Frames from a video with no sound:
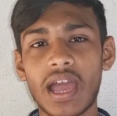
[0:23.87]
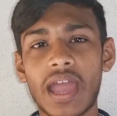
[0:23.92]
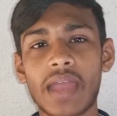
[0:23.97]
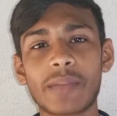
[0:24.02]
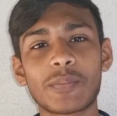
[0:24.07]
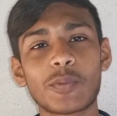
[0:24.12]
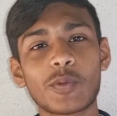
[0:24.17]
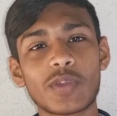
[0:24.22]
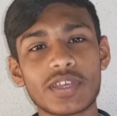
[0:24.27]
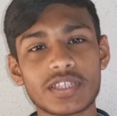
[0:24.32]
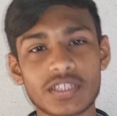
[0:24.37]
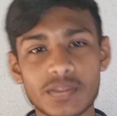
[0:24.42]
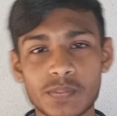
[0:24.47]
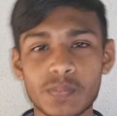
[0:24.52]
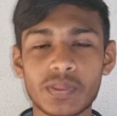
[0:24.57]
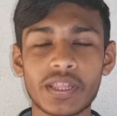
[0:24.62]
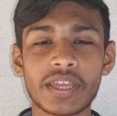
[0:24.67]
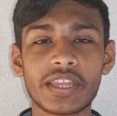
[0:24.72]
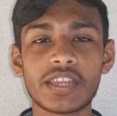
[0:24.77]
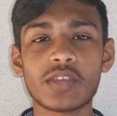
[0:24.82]
I am gonna
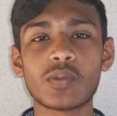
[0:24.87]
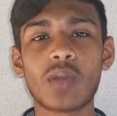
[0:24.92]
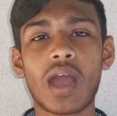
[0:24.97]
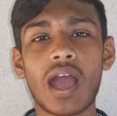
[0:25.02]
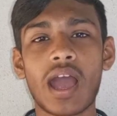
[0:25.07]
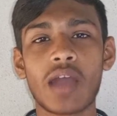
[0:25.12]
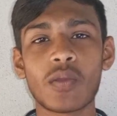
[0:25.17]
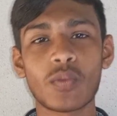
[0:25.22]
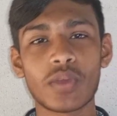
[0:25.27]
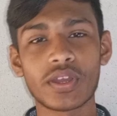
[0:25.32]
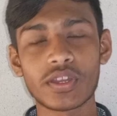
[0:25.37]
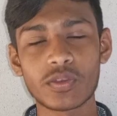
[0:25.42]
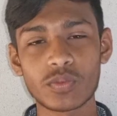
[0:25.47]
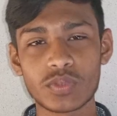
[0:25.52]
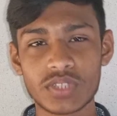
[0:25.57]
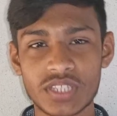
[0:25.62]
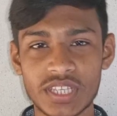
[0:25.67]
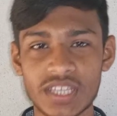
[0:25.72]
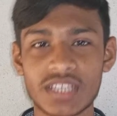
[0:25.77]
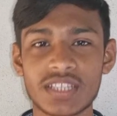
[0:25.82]
explain you how can you
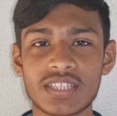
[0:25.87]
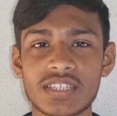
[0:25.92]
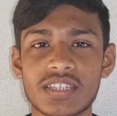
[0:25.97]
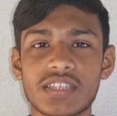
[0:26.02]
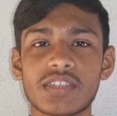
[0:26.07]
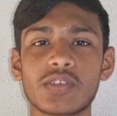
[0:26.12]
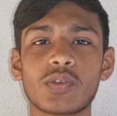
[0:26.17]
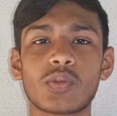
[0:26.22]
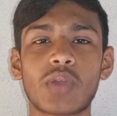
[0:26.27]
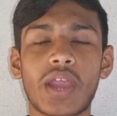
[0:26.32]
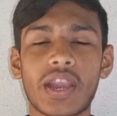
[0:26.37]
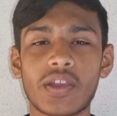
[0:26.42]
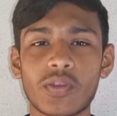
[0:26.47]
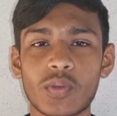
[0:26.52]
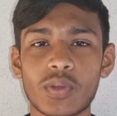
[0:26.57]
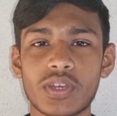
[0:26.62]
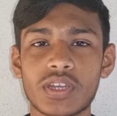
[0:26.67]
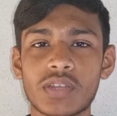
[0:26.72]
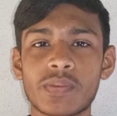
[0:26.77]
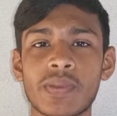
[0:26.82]
change your
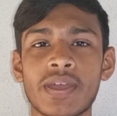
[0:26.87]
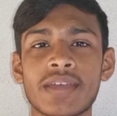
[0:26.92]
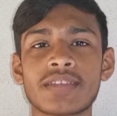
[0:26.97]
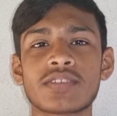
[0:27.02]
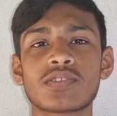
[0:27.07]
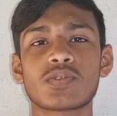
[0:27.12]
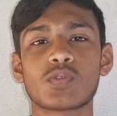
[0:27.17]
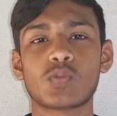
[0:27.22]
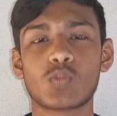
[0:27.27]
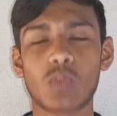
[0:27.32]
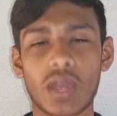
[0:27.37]
Android device